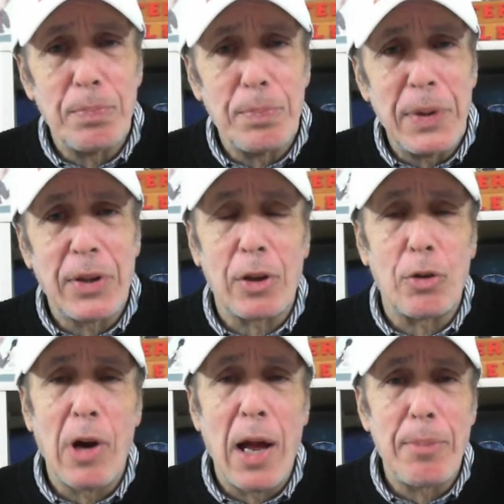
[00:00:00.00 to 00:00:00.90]
beat the
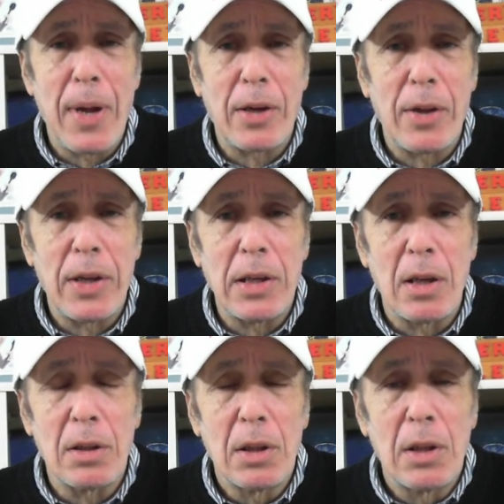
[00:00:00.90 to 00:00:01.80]
crap out of
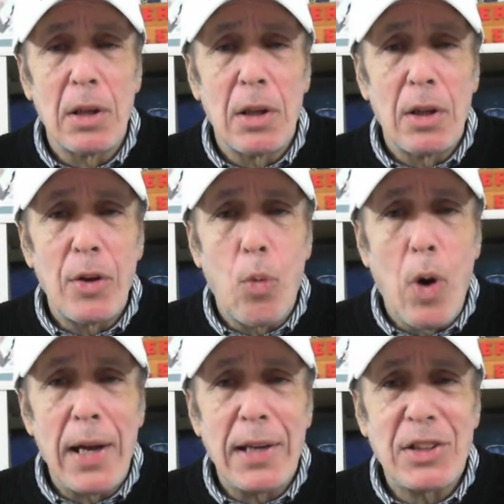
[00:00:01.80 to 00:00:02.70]
the
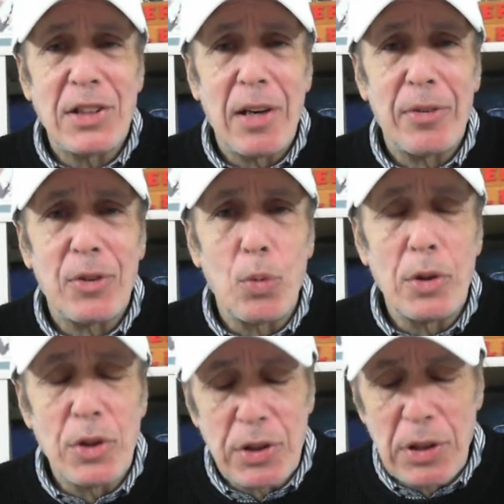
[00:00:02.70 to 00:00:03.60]
Wyatts
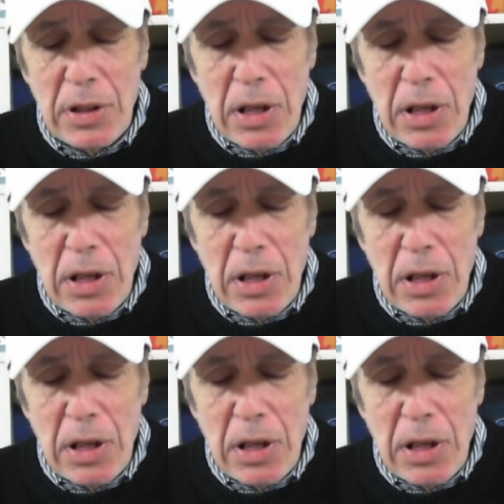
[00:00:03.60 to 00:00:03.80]
afterwards?